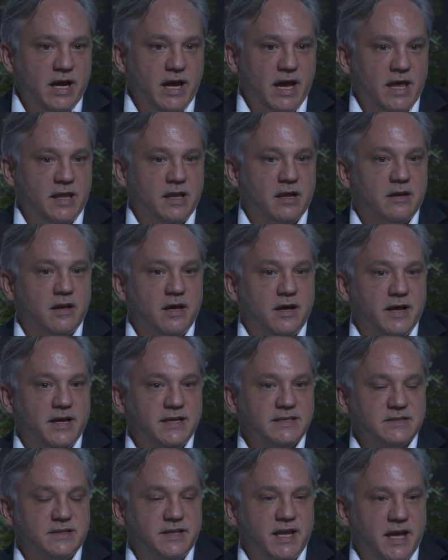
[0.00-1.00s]

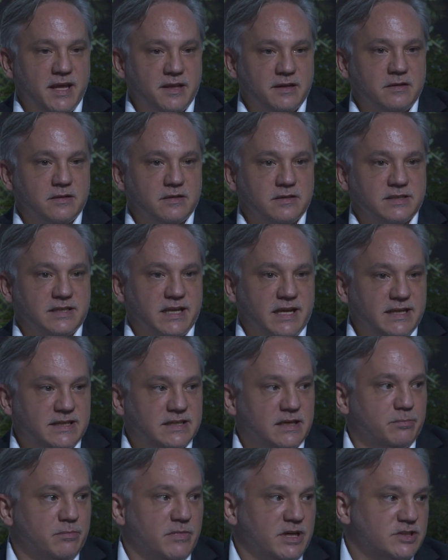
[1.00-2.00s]
analyze and handle
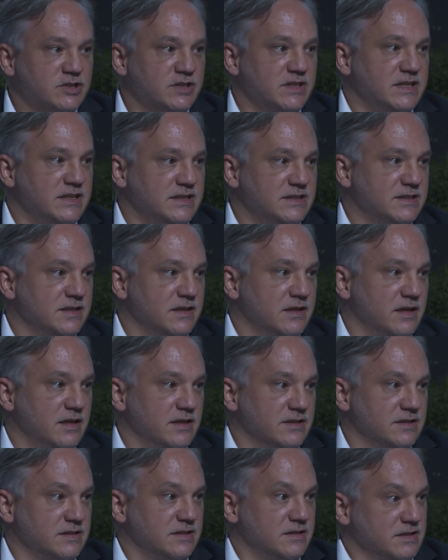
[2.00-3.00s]
data much easier
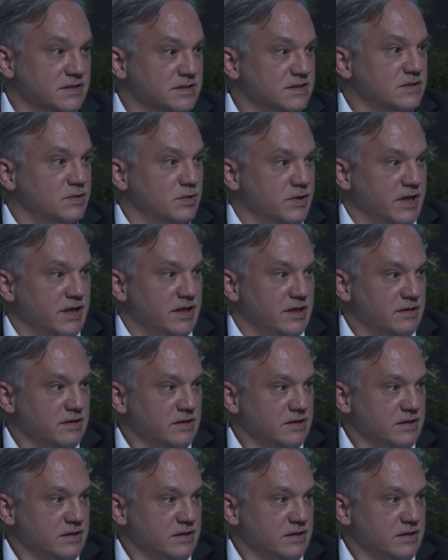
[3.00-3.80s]
as it is today.